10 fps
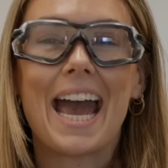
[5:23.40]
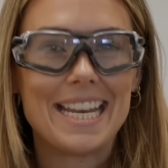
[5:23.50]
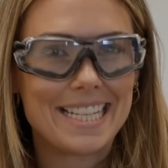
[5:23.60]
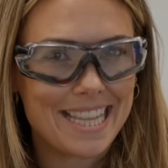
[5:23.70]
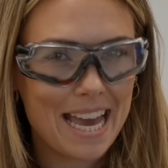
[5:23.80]

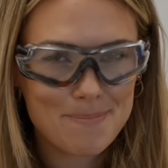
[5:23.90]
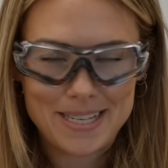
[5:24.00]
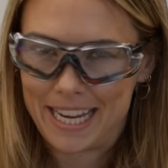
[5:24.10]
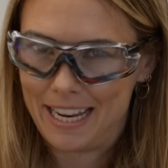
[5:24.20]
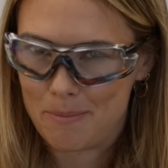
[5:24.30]
And it's that
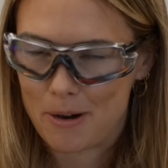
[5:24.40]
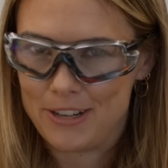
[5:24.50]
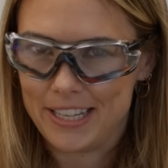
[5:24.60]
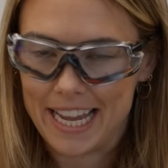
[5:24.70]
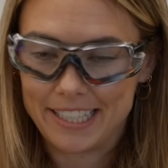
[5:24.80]
particular
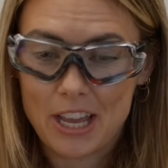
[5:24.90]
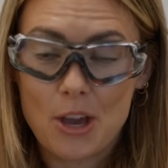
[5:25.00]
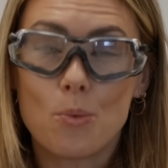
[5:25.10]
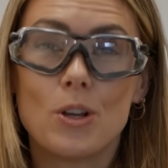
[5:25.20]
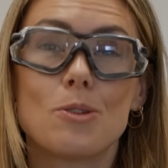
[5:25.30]
process
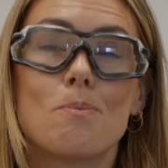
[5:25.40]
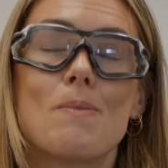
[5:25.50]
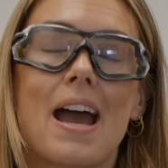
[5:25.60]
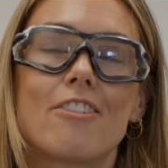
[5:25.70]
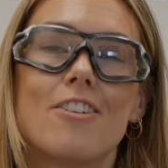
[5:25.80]
which
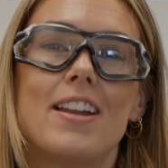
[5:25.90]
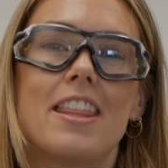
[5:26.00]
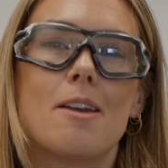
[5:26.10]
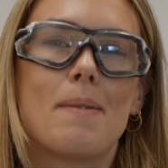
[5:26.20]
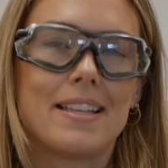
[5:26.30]
Mangrove
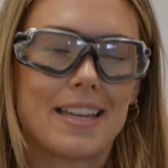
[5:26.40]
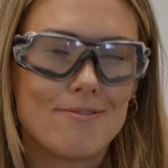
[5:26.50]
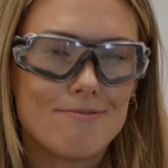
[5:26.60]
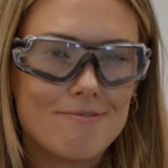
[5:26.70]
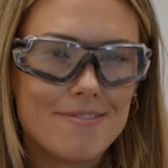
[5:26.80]
Lithium has a
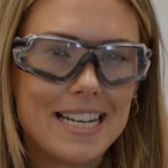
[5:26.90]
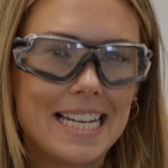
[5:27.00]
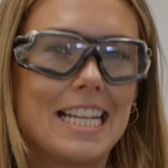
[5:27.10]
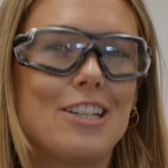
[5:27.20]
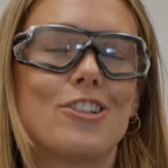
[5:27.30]

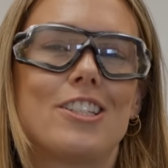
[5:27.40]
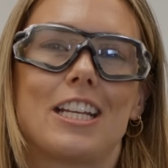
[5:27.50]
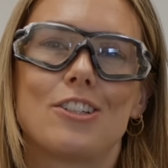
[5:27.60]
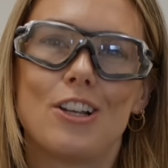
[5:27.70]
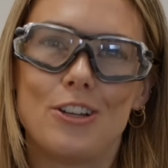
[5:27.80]
really
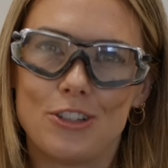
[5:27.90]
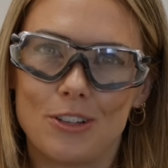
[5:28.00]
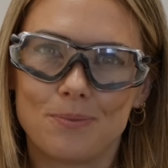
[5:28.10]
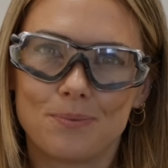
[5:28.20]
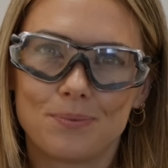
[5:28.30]
interesting solution.